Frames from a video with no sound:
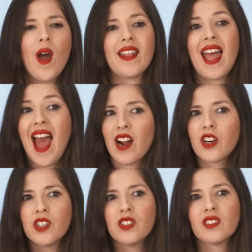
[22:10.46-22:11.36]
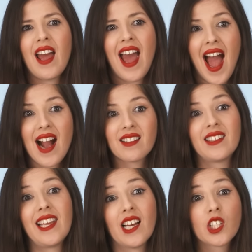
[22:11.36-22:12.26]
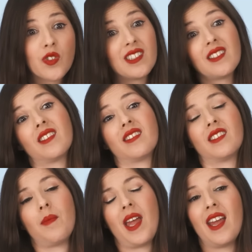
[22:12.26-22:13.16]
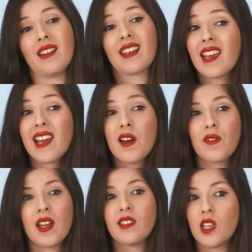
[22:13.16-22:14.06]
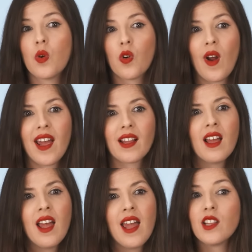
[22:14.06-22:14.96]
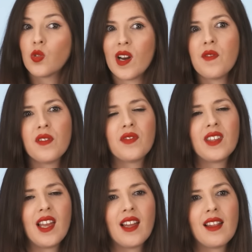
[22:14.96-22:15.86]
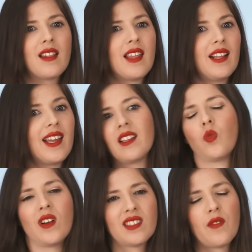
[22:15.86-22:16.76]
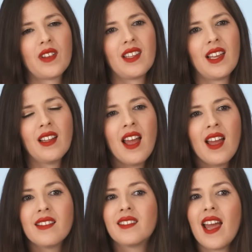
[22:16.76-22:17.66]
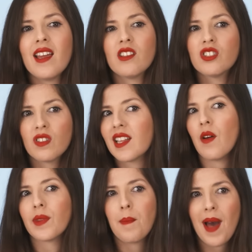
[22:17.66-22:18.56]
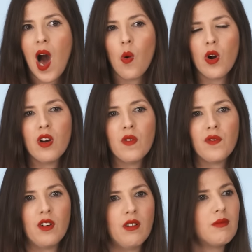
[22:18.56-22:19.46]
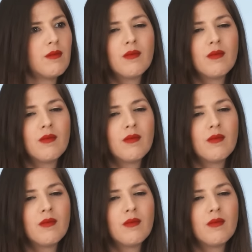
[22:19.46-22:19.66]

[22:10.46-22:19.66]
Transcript: when hackers hacked the electricity system in Kiev, in the Ukraine, in 2015 and then again in 2017, they took down the power for